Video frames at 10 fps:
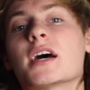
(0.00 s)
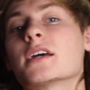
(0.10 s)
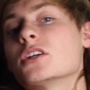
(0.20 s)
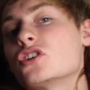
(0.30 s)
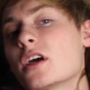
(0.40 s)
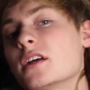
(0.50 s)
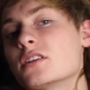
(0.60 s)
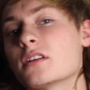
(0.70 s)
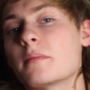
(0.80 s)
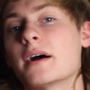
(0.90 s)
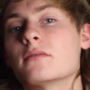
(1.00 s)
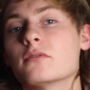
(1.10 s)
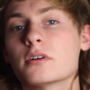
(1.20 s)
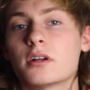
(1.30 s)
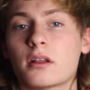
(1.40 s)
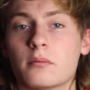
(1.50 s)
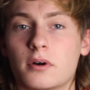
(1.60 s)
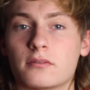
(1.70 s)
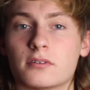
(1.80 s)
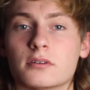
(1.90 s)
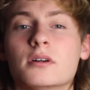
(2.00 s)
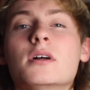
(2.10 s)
I could change them out for another muffler.